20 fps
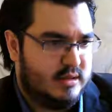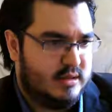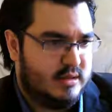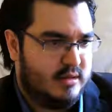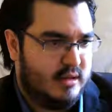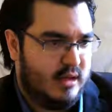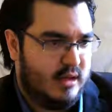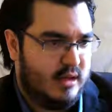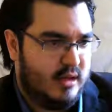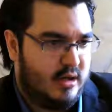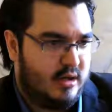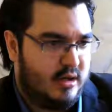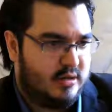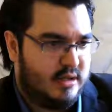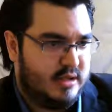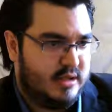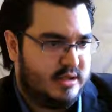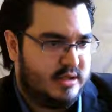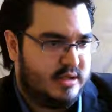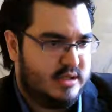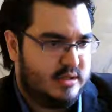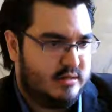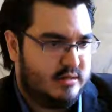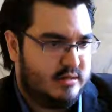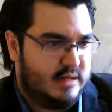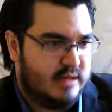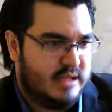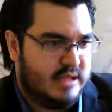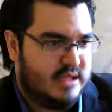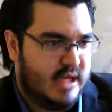R
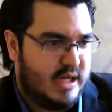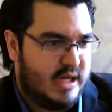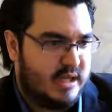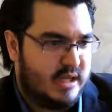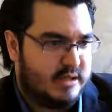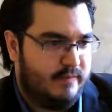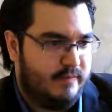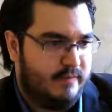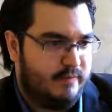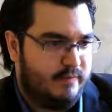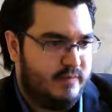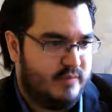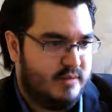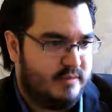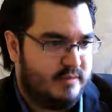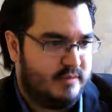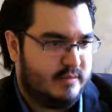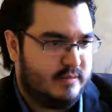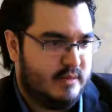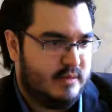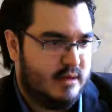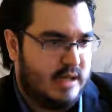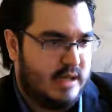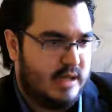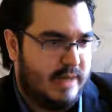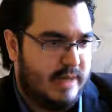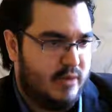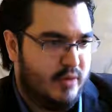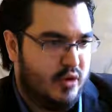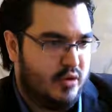1988,
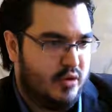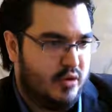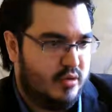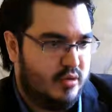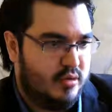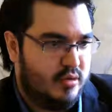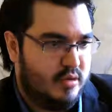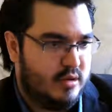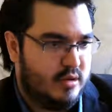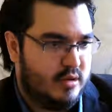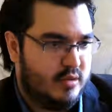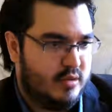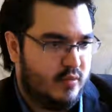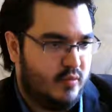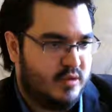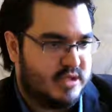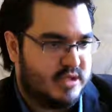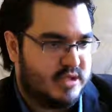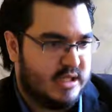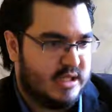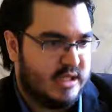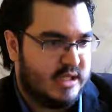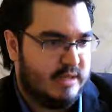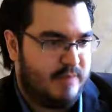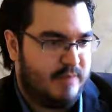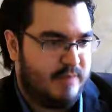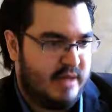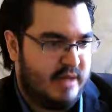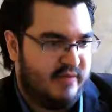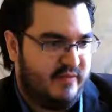Lemon, Worsley,
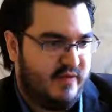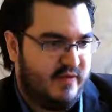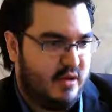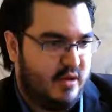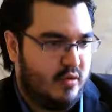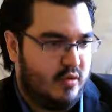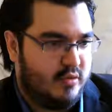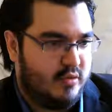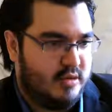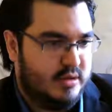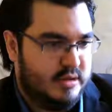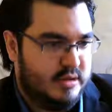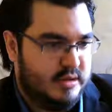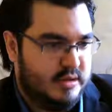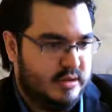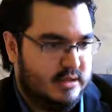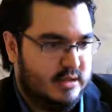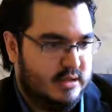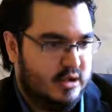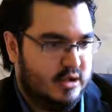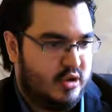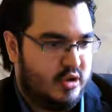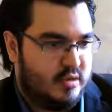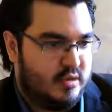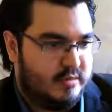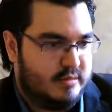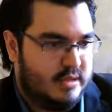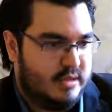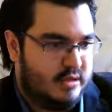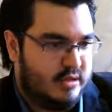Penfield,
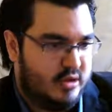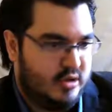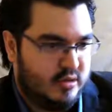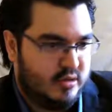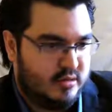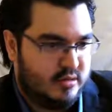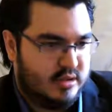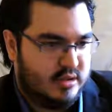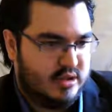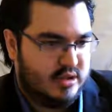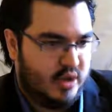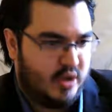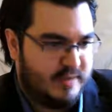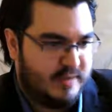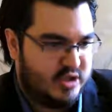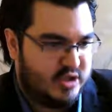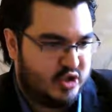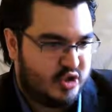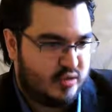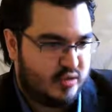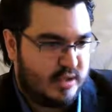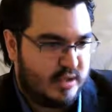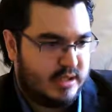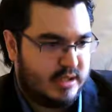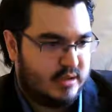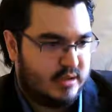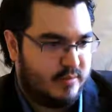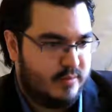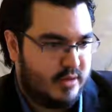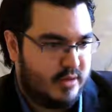Dominstrick at
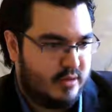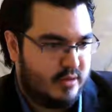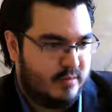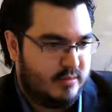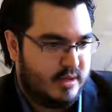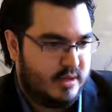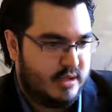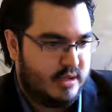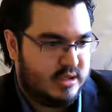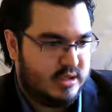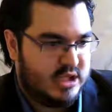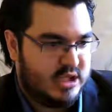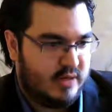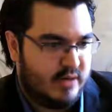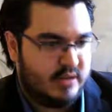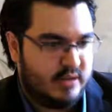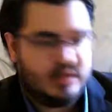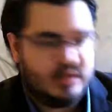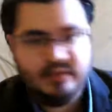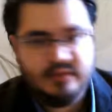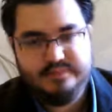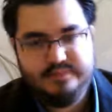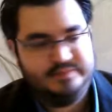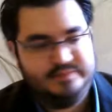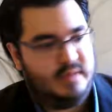the bottom here, Sherrington.